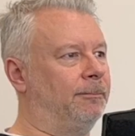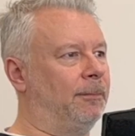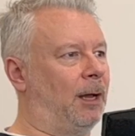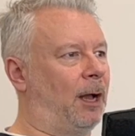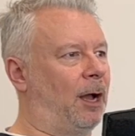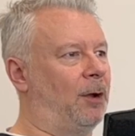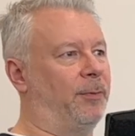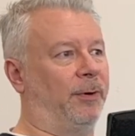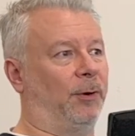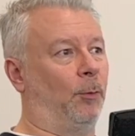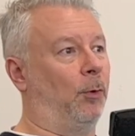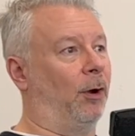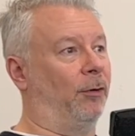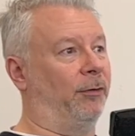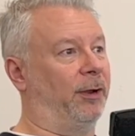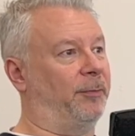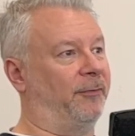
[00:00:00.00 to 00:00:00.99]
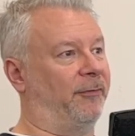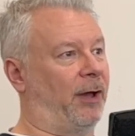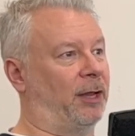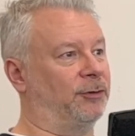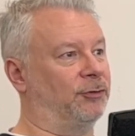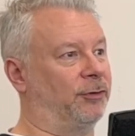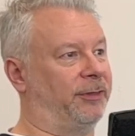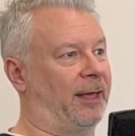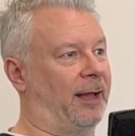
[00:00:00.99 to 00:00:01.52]
open a world up of
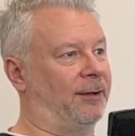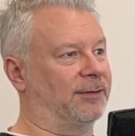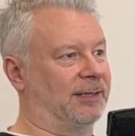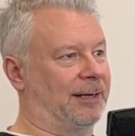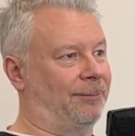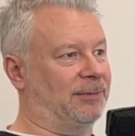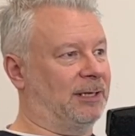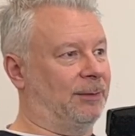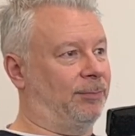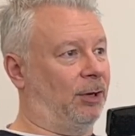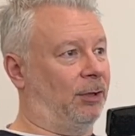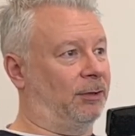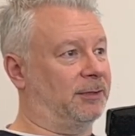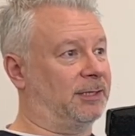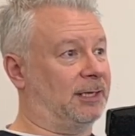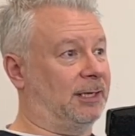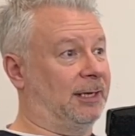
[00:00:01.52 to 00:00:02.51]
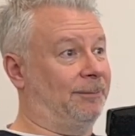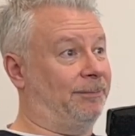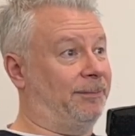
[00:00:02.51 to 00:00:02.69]
100,000 empty plots and it